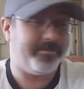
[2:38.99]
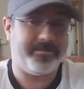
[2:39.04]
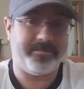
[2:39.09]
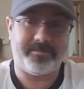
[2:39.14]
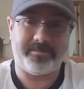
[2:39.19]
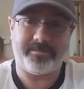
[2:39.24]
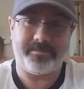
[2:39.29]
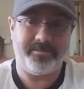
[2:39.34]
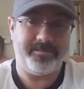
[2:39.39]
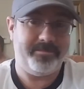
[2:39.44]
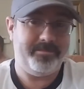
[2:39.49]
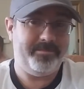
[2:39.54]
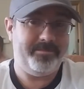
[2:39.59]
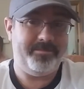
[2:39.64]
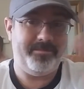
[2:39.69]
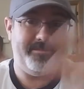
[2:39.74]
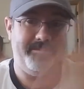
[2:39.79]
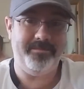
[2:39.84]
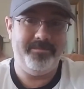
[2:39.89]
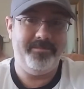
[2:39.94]

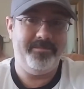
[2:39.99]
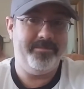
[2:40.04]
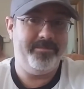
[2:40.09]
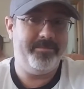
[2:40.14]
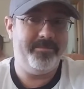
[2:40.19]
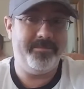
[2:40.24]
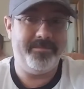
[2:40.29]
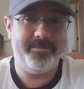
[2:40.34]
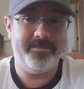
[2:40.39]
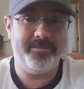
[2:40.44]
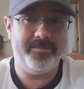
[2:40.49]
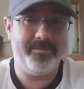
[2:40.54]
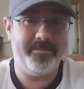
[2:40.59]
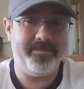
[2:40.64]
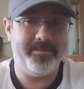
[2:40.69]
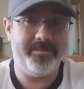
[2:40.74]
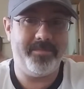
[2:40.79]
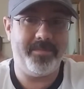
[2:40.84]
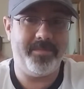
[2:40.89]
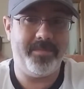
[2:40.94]

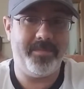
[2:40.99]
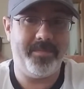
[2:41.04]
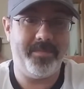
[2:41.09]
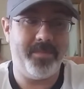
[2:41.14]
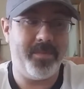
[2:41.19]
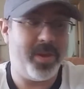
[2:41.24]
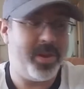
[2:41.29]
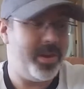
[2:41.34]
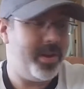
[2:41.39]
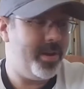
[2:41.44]
No one is speaking in this clip.